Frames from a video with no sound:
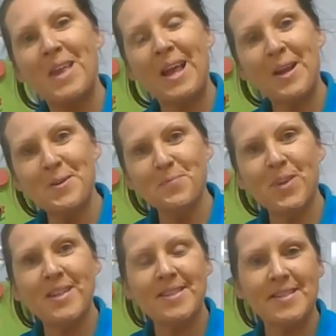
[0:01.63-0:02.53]
Hello,
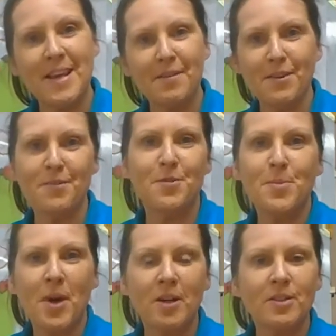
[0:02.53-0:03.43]
it's Sarah from
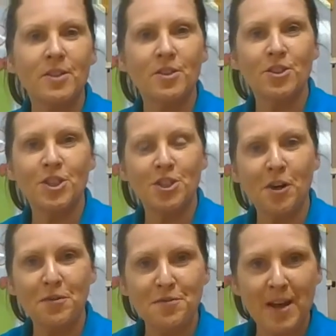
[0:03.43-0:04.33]
the Huntingdonshire
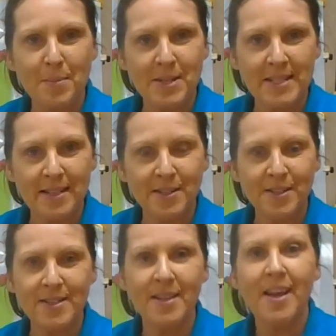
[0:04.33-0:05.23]
Child and Family
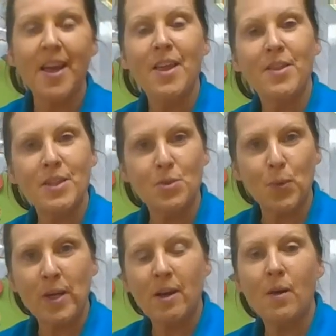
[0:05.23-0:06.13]
Centres. This
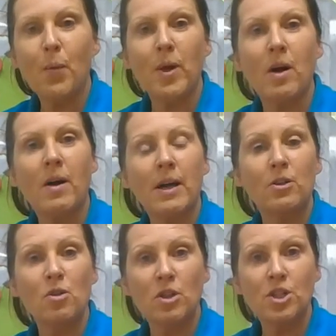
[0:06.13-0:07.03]
week we are
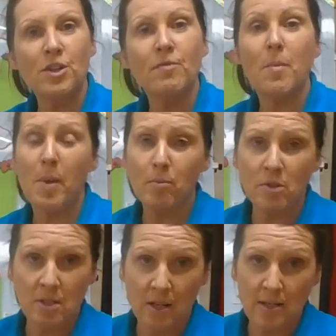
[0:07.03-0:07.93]
acknowledging
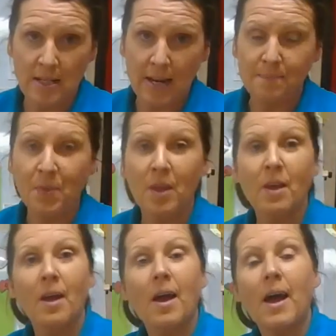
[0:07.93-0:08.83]
Remembrance Sunday,
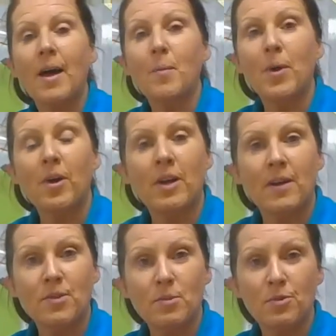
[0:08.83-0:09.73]
and we're going to
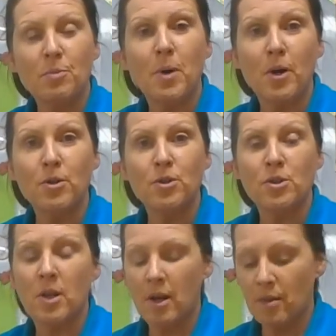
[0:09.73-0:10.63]
have some different
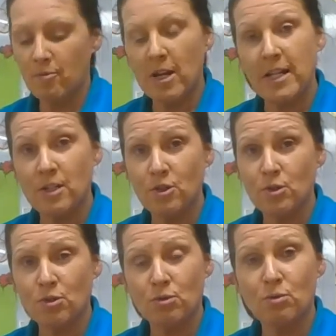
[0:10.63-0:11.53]
posts relating to
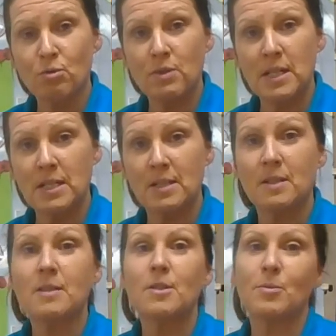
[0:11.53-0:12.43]
stories,
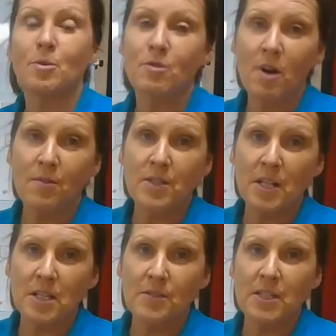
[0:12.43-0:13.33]
some craft
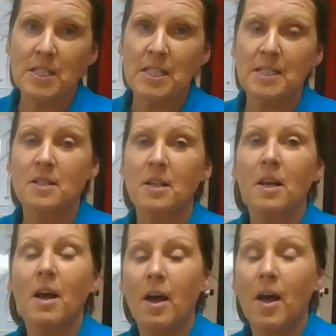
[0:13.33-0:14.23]
activities
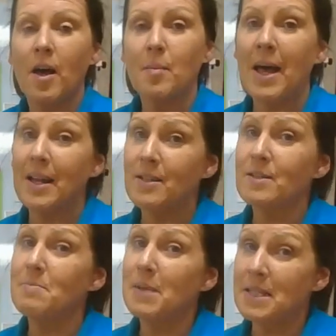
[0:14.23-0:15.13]
and
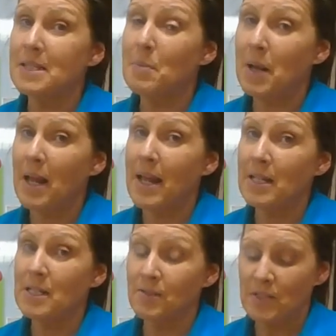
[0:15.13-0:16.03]
some messy play
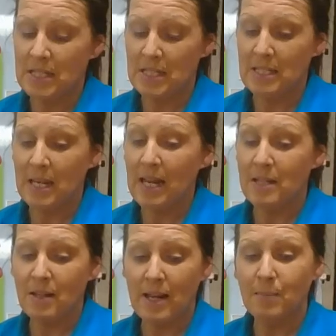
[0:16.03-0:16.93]
activities.
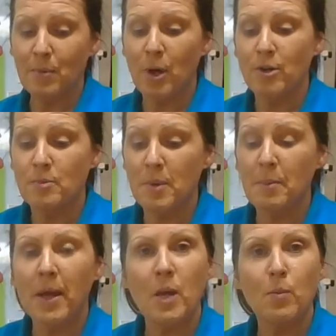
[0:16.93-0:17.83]
And I am going to be
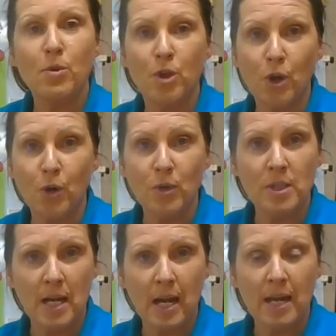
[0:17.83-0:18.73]
making with you
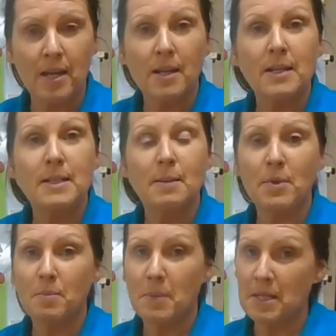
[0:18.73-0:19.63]
today
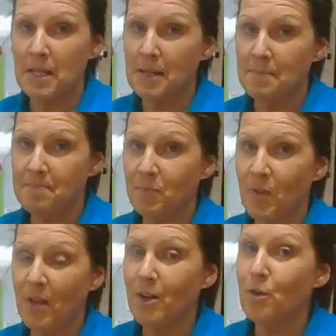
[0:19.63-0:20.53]
something messy.
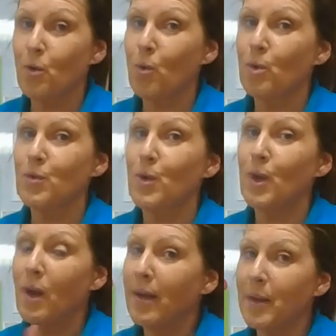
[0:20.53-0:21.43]
I know not all of you
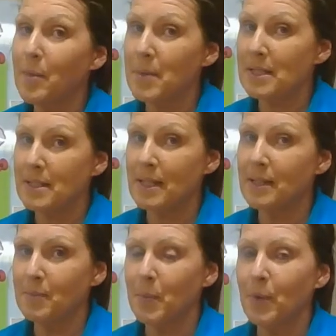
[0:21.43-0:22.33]
like
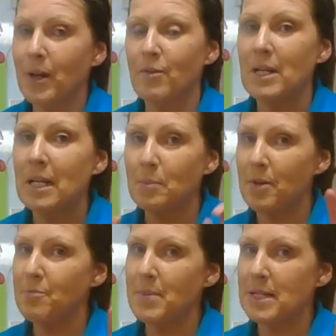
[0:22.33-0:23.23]
messy, but we're going to have a little bit
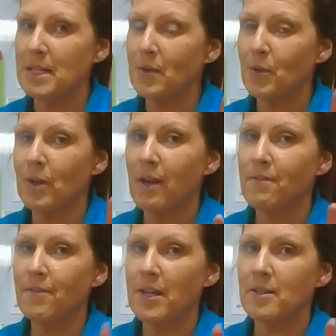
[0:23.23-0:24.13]
of messy. We're going to get our
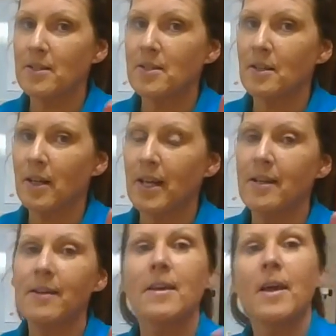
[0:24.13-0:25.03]
fingers stuck
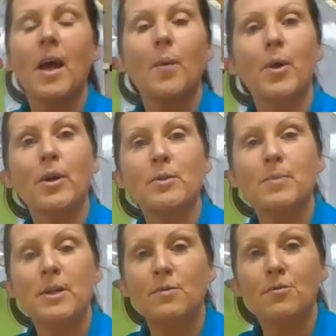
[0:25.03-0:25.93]
in, and we're going to
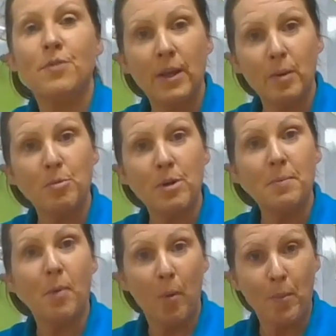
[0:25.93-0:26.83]
make some
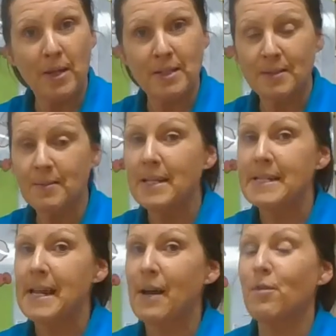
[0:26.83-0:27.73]
fingerprint poppies.
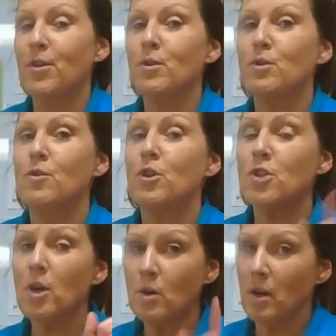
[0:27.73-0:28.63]
Now, for those of you that
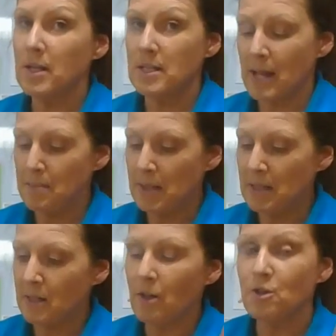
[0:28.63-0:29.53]
don't like to get
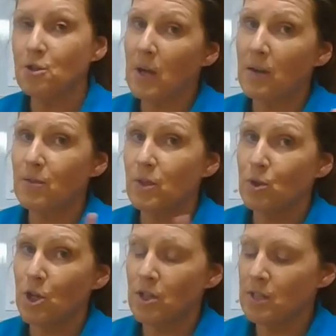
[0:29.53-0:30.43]
messy, I do have an
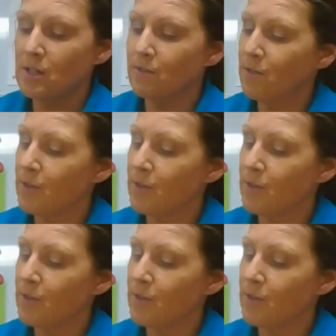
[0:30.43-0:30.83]
alternative.